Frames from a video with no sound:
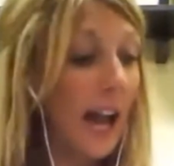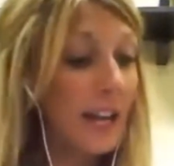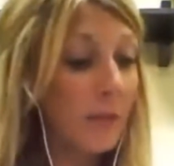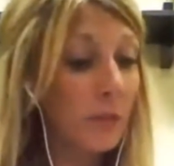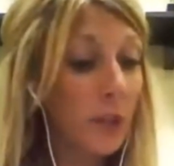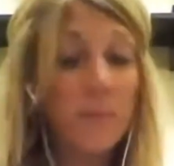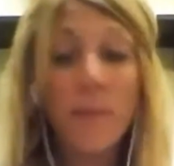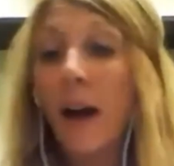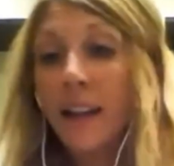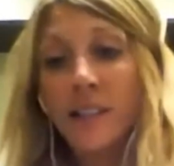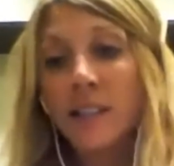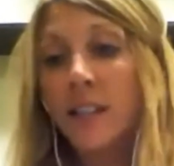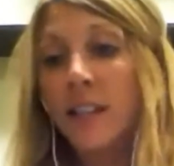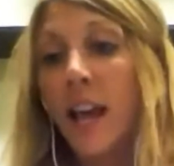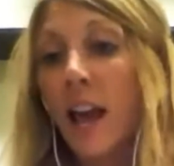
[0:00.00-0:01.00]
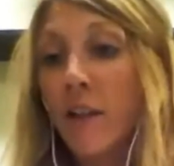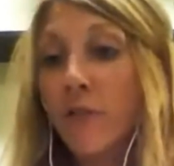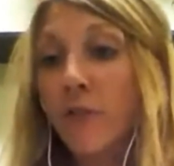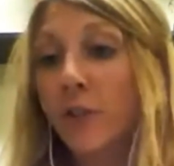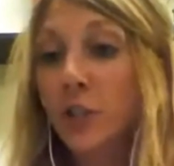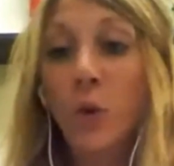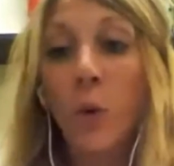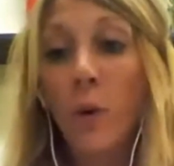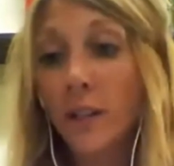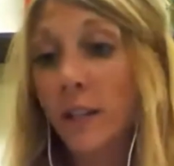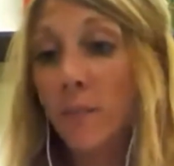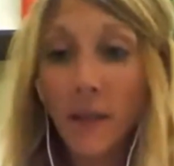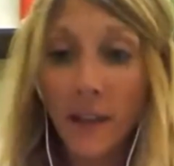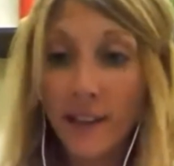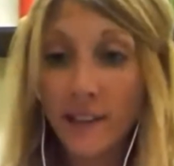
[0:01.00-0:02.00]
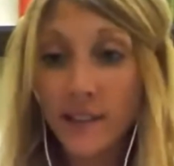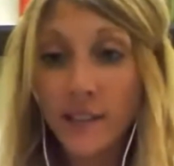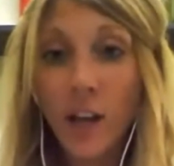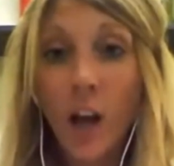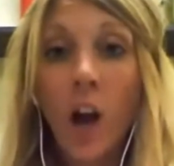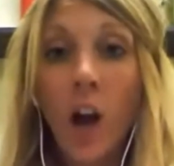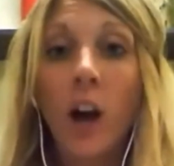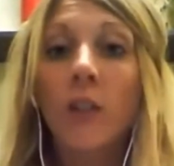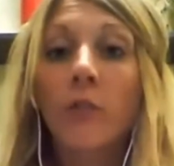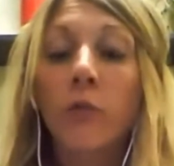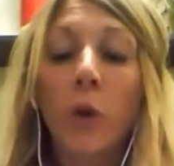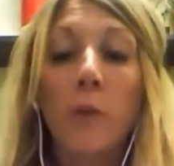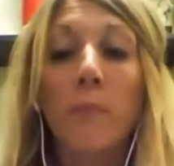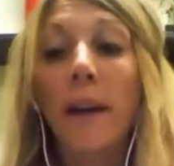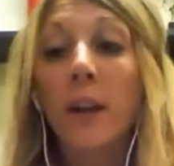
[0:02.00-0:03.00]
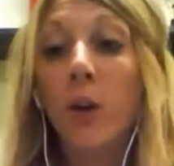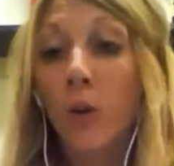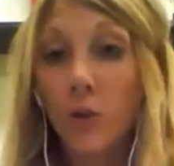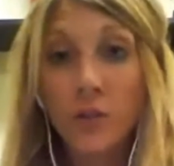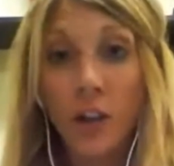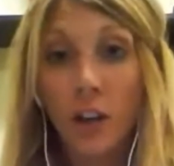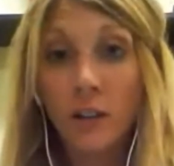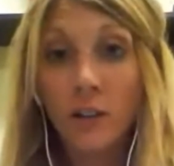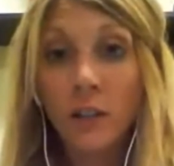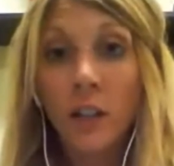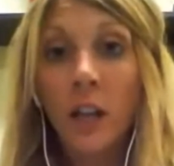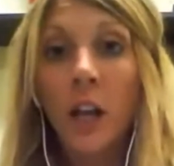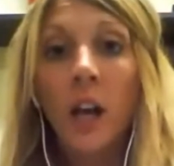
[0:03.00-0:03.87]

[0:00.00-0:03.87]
I am reminded every 20 minutes of what my goals are.